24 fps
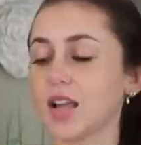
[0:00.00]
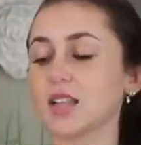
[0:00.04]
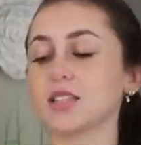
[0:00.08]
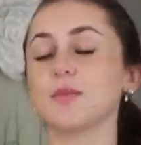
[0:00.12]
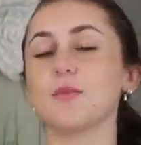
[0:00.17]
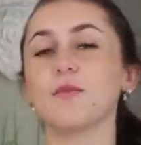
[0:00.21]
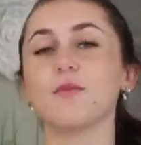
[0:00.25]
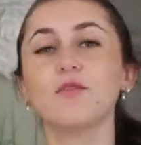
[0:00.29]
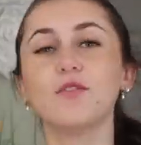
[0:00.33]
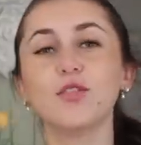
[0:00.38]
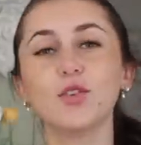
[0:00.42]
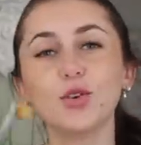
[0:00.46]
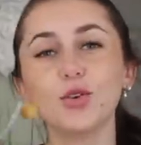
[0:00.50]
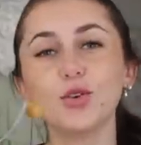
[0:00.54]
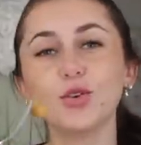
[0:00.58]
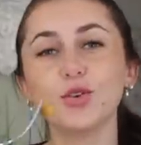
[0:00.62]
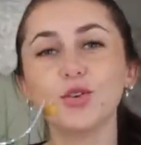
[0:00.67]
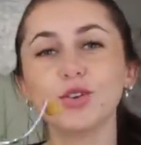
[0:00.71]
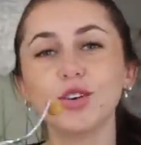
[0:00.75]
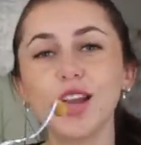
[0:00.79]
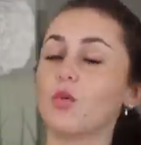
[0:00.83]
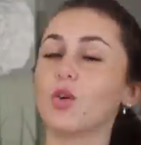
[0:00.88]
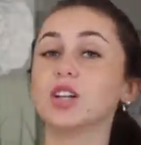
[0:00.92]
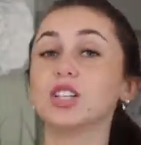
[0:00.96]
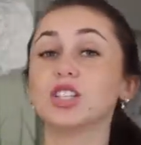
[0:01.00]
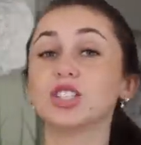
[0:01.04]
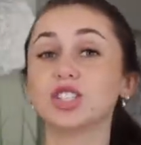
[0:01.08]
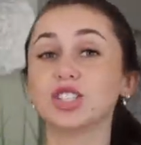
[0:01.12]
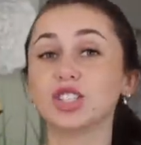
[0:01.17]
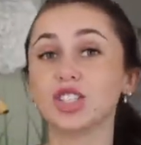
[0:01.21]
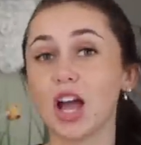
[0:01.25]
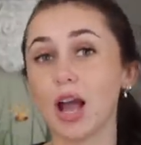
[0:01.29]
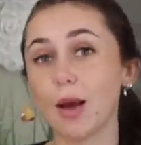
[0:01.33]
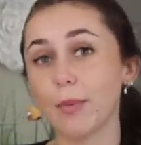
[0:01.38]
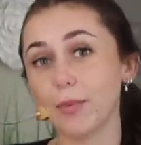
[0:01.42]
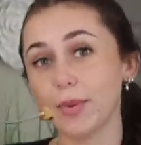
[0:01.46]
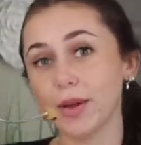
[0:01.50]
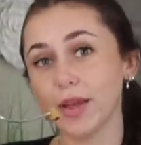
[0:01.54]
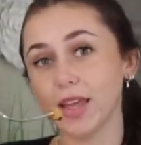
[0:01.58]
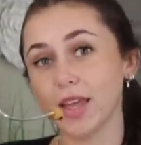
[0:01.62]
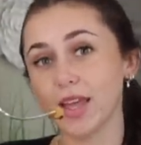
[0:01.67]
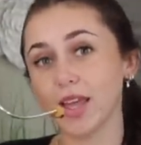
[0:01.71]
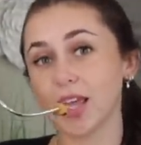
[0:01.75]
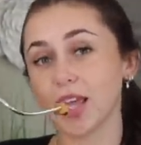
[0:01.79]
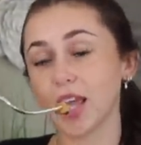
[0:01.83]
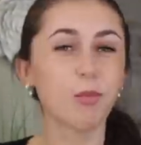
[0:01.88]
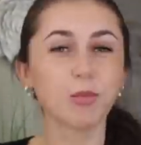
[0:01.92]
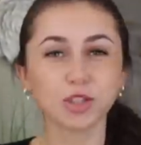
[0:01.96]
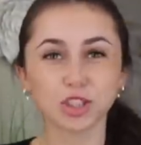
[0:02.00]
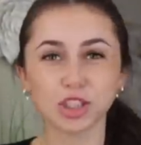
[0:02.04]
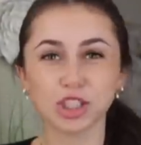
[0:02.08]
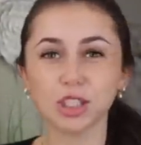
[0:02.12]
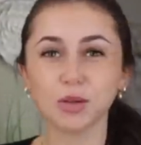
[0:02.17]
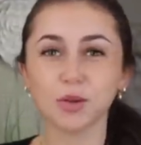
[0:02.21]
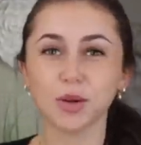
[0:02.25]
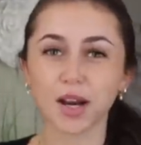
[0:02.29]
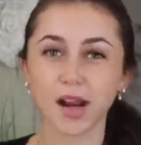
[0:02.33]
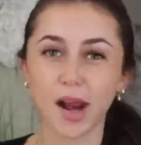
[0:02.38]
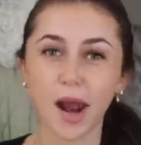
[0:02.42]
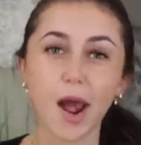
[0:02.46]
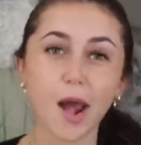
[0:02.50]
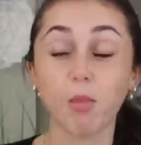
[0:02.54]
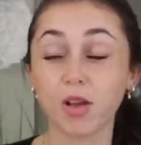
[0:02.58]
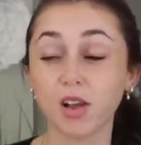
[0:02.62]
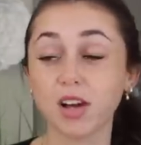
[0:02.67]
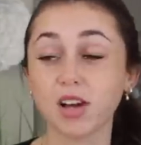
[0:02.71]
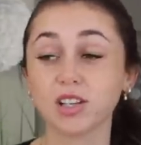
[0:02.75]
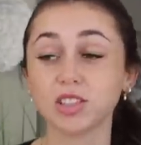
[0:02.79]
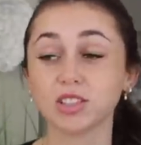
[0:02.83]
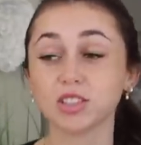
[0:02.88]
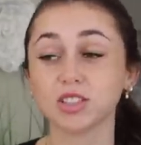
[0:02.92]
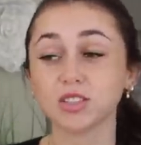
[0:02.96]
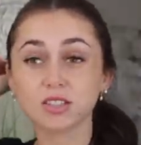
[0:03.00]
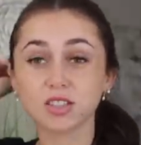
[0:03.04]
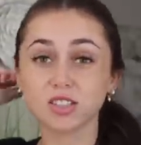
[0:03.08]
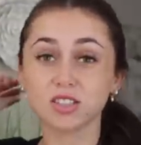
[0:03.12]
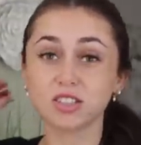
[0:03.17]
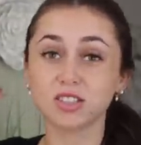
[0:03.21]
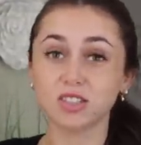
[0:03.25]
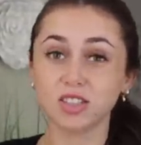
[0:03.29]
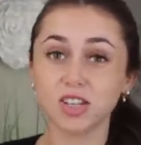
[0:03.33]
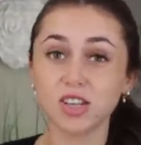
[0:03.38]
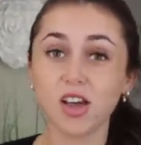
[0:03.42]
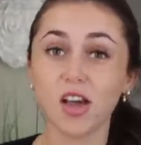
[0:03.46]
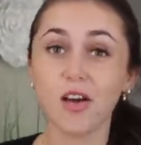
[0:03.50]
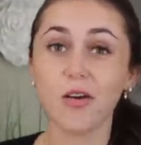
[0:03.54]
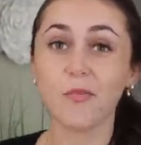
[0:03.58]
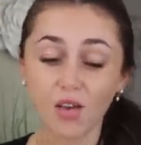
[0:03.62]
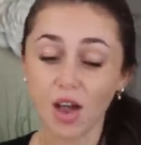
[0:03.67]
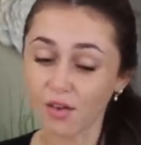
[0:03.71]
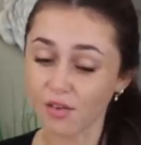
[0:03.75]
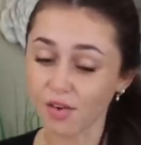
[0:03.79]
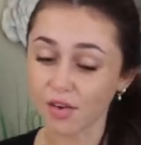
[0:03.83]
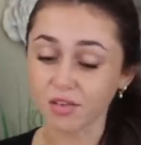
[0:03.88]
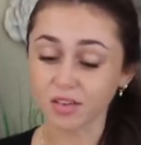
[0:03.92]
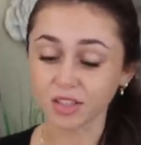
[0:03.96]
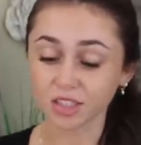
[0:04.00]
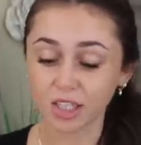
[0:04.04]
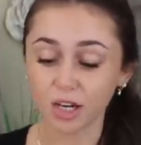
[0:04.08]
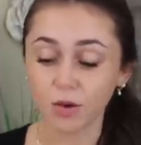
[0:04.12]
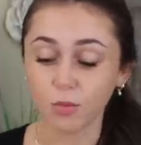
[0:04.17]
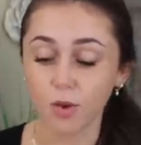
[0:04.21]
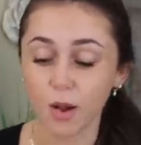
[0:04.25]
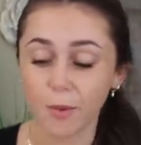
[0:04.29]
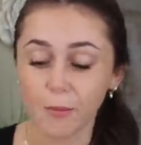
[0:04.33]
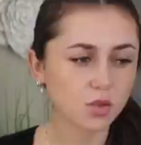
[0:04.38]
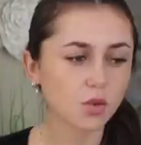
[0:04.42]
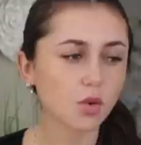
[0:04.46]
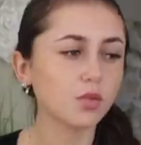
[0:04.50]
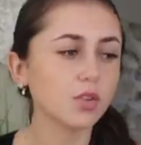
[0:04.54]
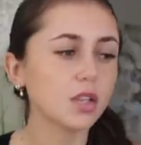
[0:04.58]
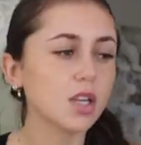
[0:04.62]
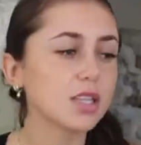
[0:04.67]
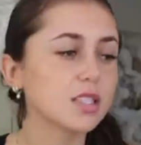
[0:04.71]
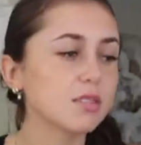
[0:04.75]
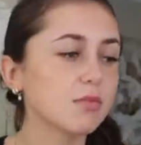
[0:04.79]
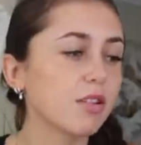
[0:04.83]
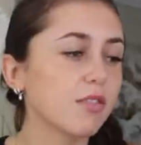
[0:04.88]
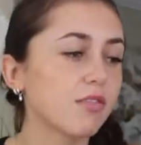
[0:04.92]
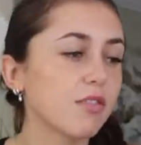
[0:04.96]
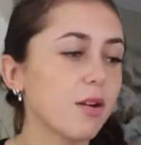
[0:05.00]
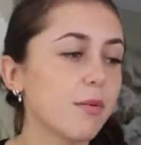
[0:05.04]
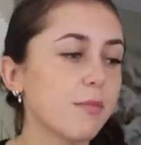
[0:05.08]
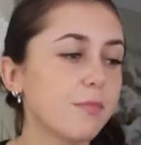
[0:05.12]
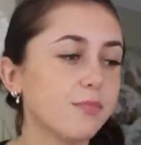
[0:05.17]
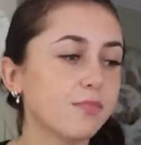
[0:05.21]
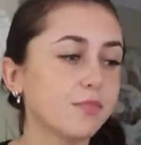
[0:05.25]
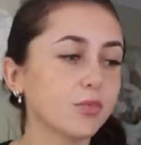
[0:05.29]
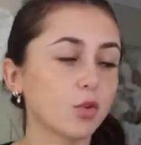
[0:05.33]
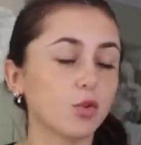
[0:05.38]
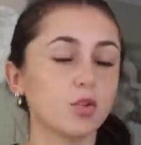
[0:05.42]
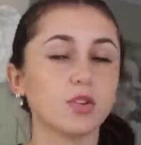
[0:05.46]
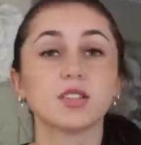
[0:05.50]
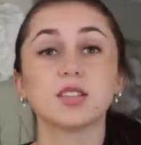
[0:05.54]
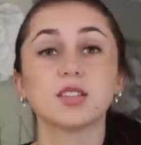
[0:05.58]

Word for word: got some food went shopping. I'm gonna show you what I got because to steal, I've ever seen one. So I only got something from, or